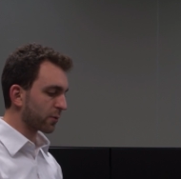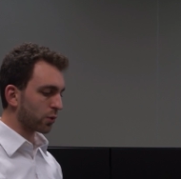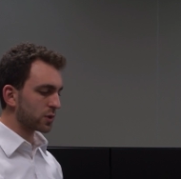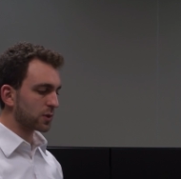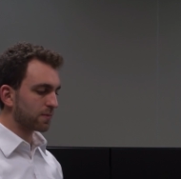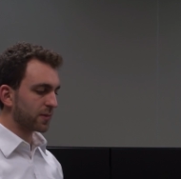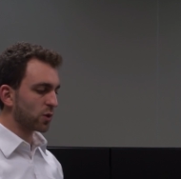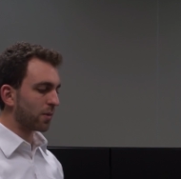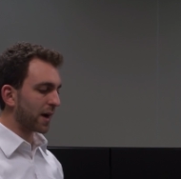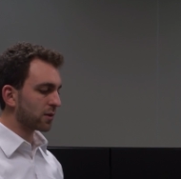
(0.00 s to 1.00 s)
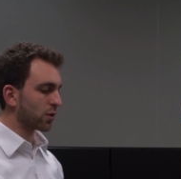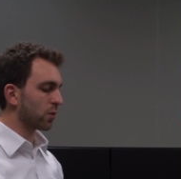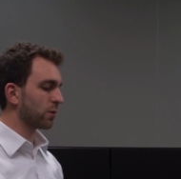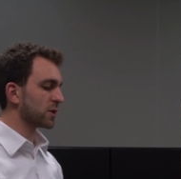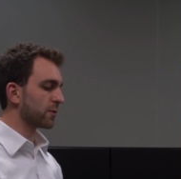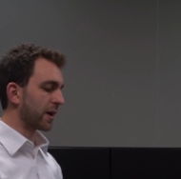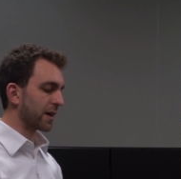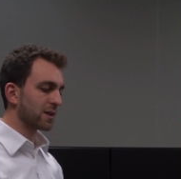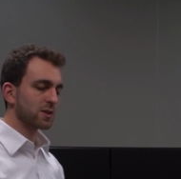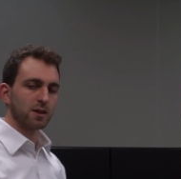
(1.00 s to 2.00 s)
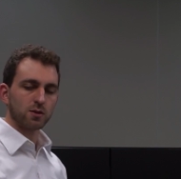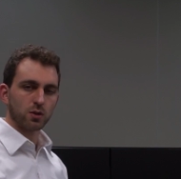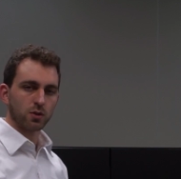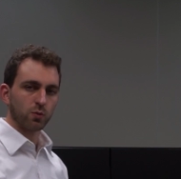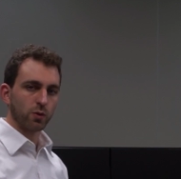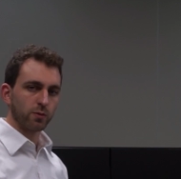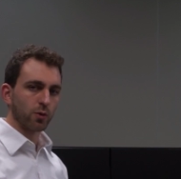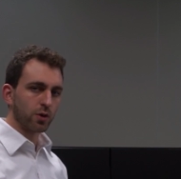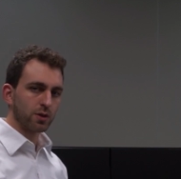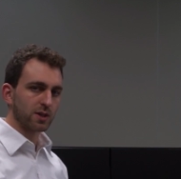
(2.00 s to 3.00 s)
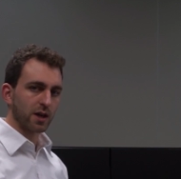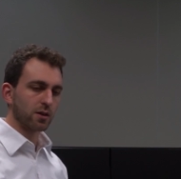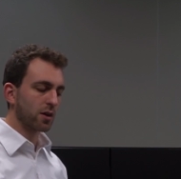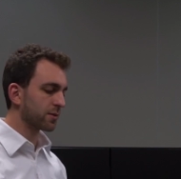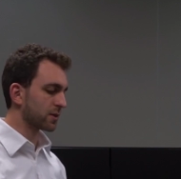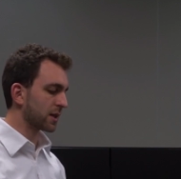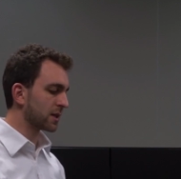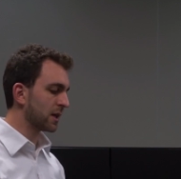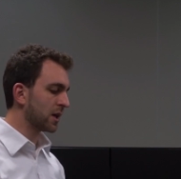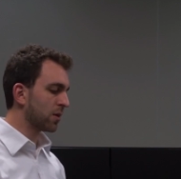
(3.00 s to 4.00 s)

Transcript: course, you might not always find a sensor with your desired offset,